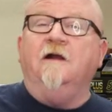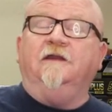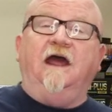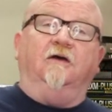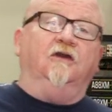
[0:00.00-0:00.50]

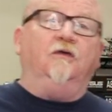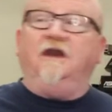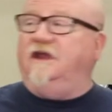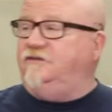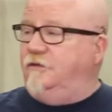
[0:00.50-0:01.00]
Now, in order to
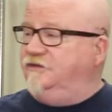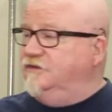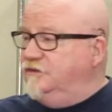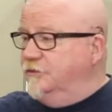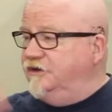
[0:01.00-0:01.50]
ask
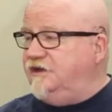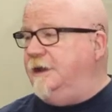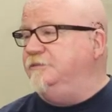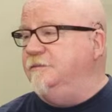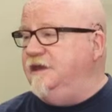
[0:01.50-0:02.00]
questions, you want to
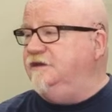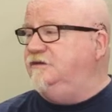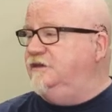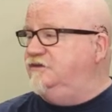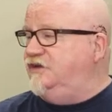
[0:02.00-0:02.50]
type them
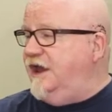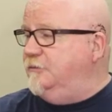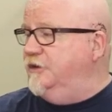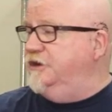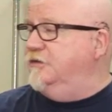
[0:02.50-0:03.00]
into the chat
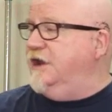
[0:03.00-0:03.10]
window.